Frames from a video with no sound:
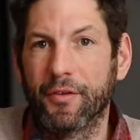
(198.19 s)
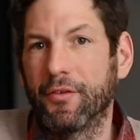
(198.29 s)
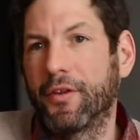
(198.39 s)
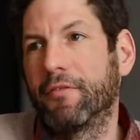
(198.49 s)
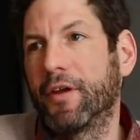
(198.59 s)
I
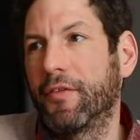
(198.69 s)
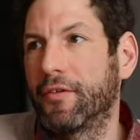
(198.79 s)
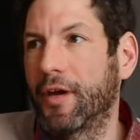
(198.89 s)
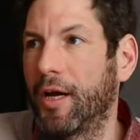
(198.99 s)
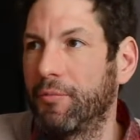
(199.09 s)
just haven't had the
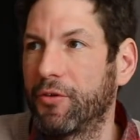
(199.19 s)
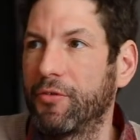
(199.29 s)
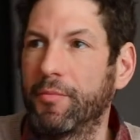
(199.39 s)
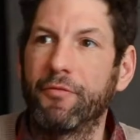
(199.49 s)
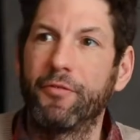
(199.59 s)
time to
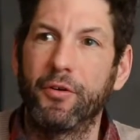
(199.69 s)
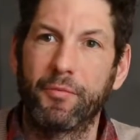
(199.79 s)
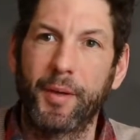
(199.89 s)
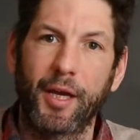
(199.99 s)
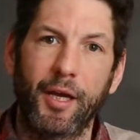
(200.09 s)
shoot my film
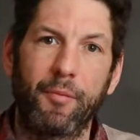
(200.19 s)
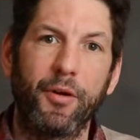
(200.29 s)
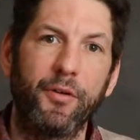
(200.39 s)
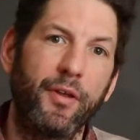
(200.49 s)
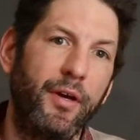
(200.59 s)

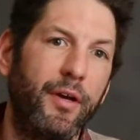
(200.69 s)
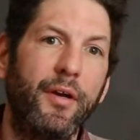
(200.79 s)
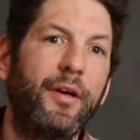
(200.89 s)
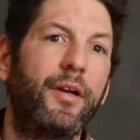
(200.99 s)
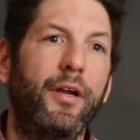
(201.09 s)
cameras,
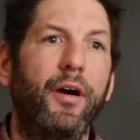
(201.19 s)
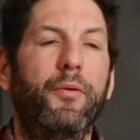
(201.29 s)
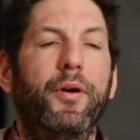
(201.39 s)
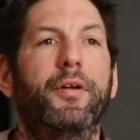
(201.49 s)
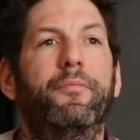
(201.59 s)
you
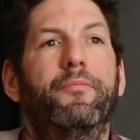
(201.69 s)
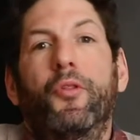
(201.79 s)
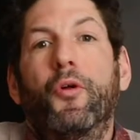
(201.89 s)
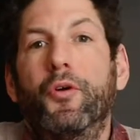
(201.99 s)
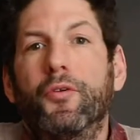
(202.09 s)
know, and
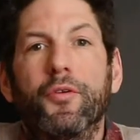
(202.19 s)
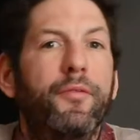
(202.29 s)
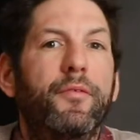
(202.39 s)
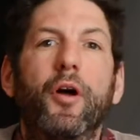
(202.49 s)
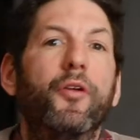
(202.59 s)
learn
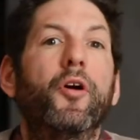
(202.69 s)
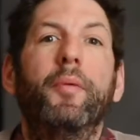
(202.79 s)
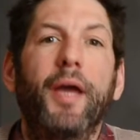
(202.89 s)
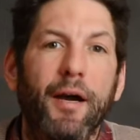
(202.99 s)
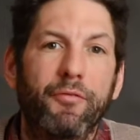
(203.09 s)

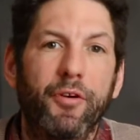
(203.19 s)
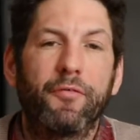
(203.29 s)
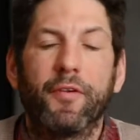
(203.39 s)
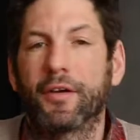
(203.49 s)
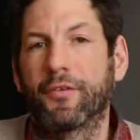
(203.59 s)
Adobe After
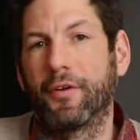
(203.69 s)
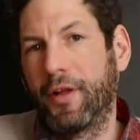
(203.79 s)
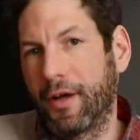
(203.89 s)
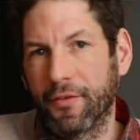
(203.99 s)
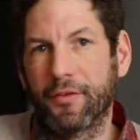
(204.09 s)
Effects on a
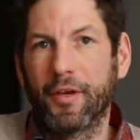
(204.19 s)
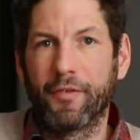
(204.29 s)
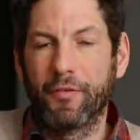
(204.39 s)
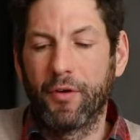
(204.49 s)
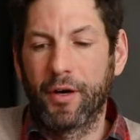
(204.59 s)
lot of the
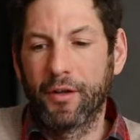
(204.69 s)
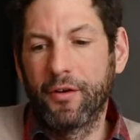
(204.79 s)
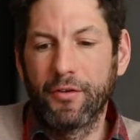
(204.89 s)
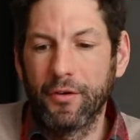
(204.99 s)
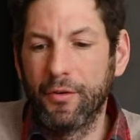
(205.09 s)
stuff I wanted
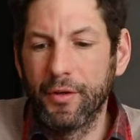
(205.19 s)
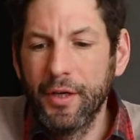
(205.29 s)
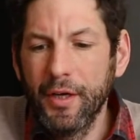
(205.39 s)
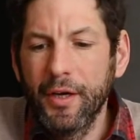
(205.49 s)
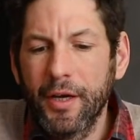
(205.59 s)
to do.
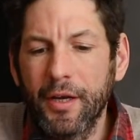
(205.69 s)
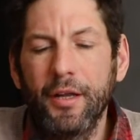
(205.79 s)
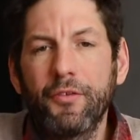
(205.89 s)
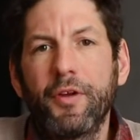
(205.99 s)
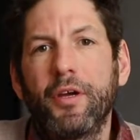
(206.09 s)
And in
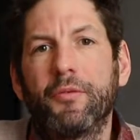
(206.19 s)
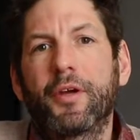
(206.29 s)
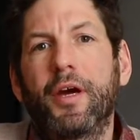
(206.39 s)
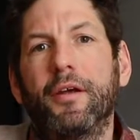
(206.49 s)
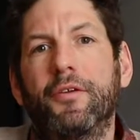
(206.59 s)
his video, it was
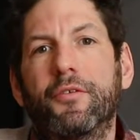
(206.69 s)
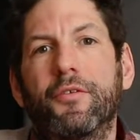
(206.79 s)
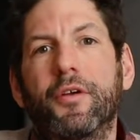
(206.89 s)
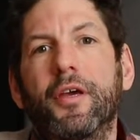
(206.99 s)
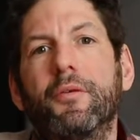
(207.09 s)
kind of interesting.